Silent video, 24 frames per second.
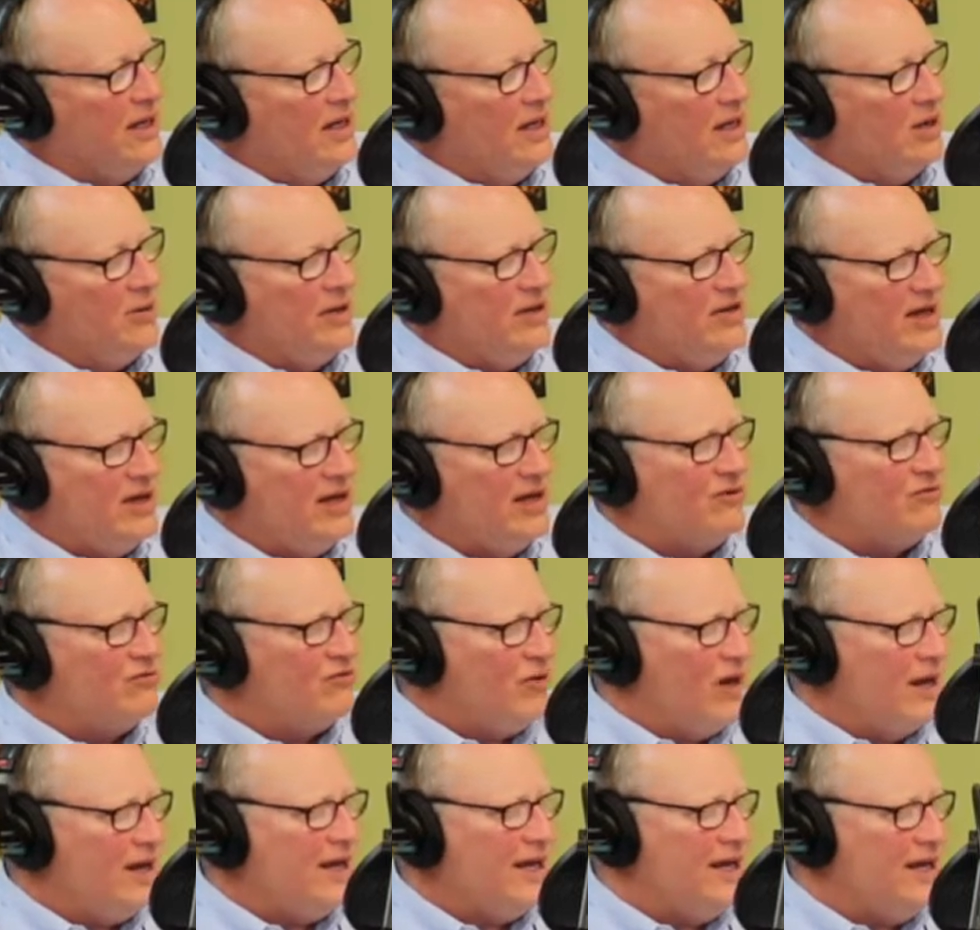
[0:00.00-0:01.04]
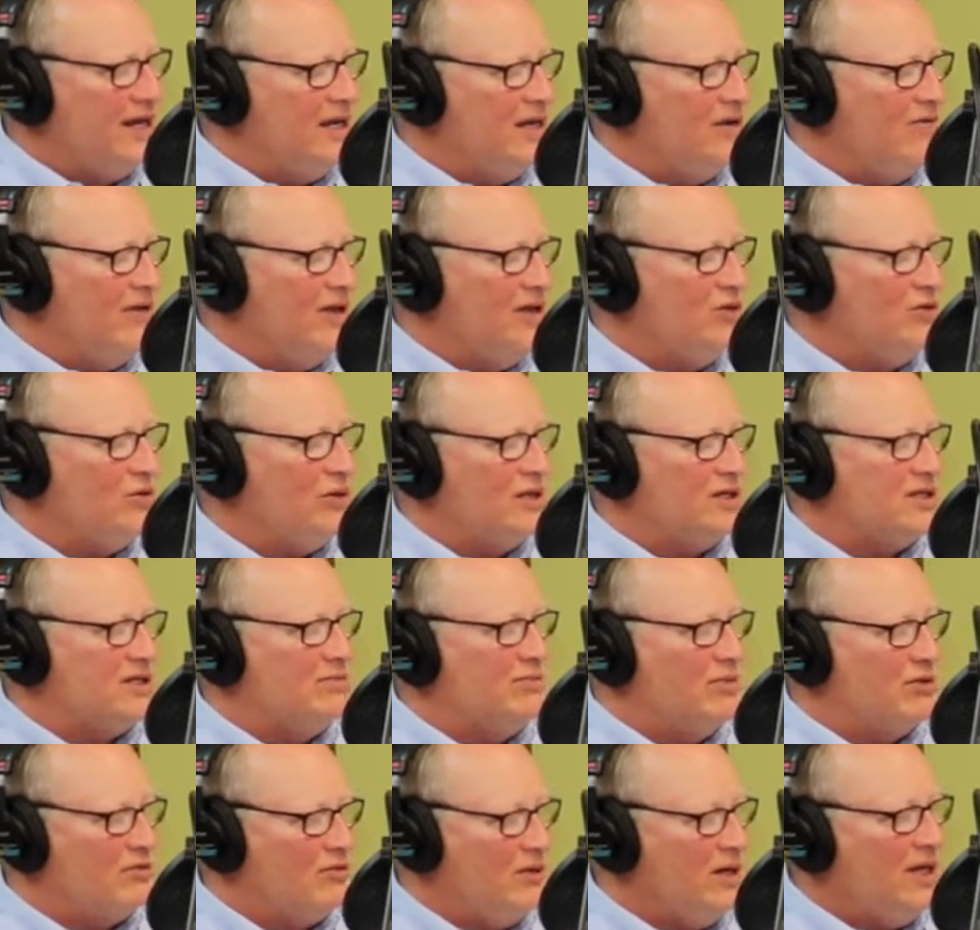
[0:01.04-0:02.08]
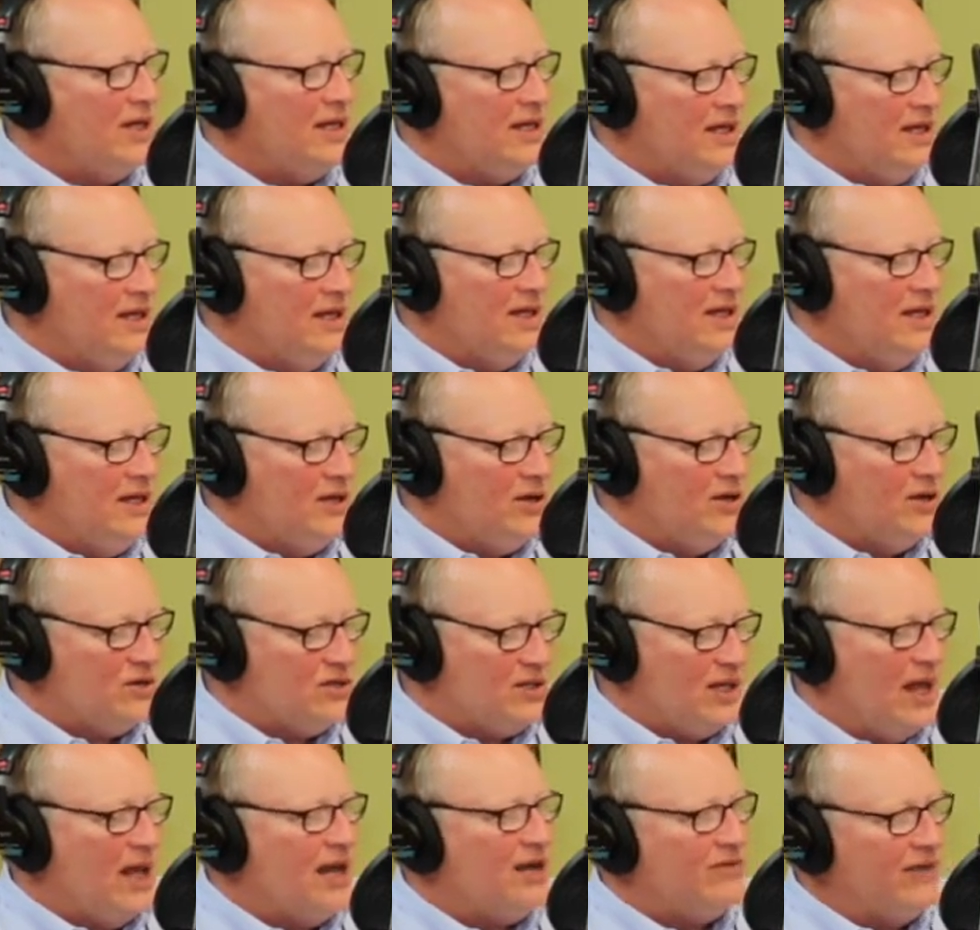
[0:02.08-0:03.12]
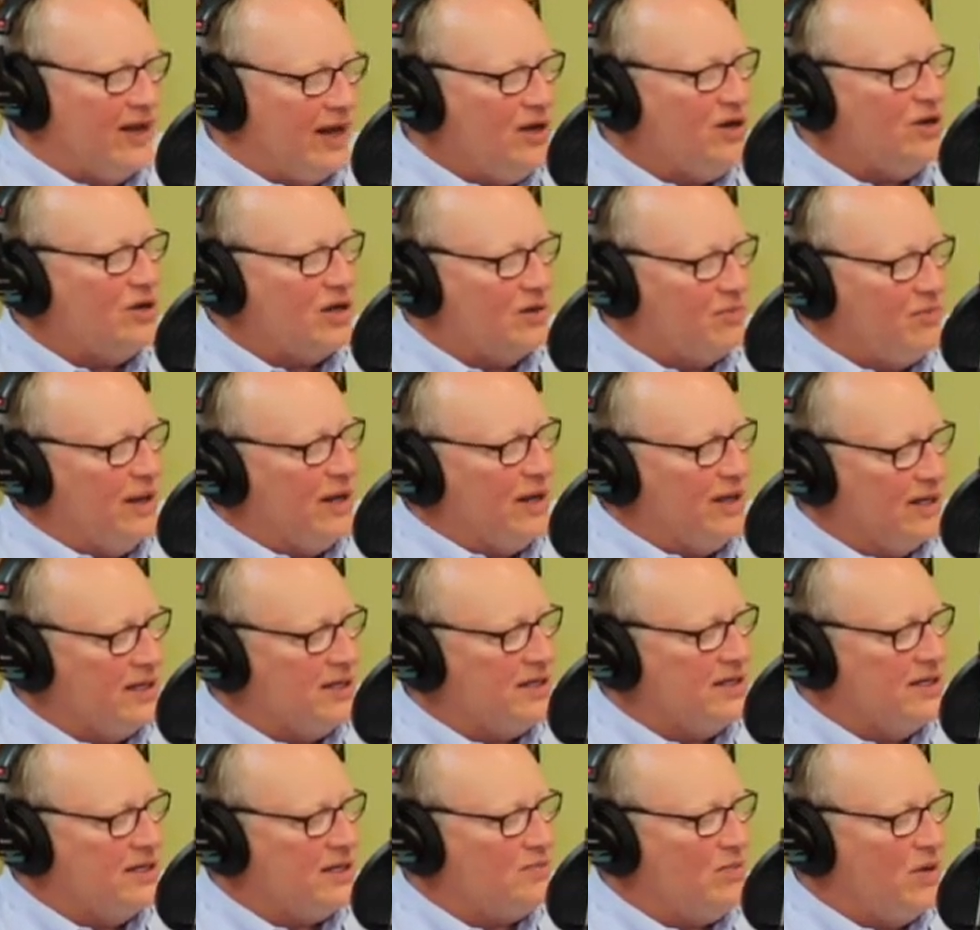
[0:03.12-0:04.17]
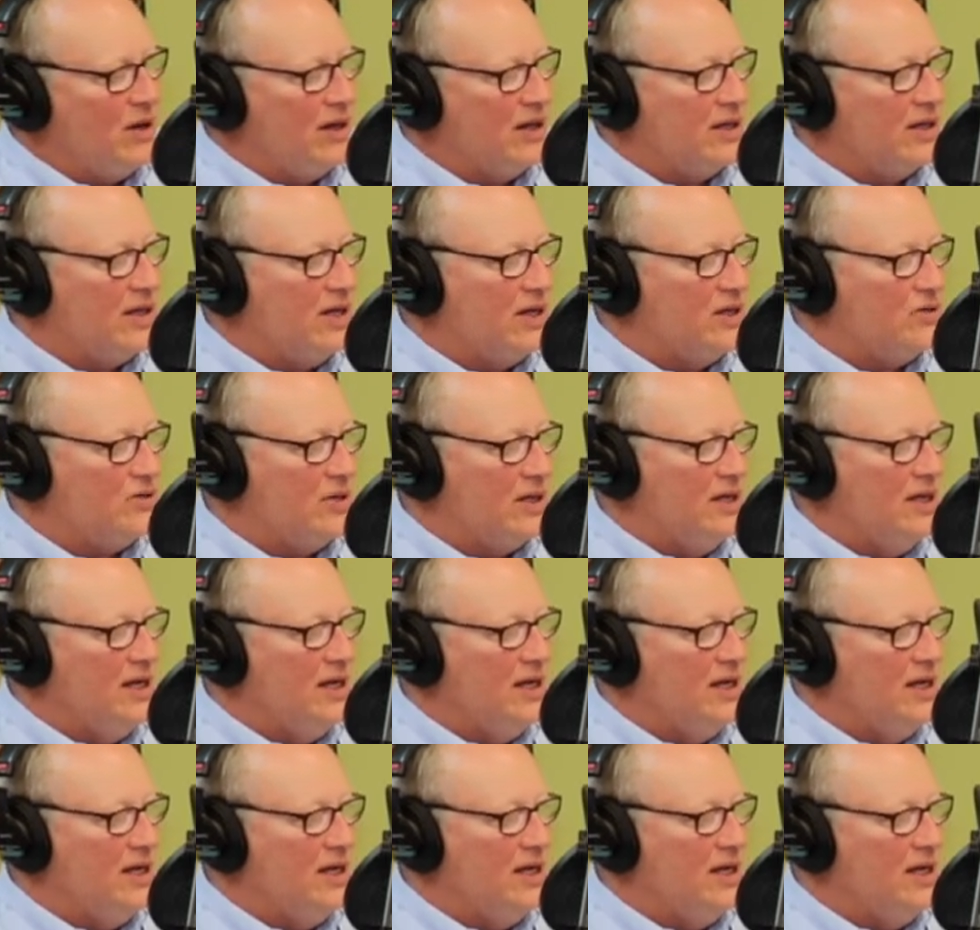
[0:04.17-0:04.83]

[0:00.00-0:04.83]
We think of rugged individualism, but really there's a lot of interdependence in this part of the country.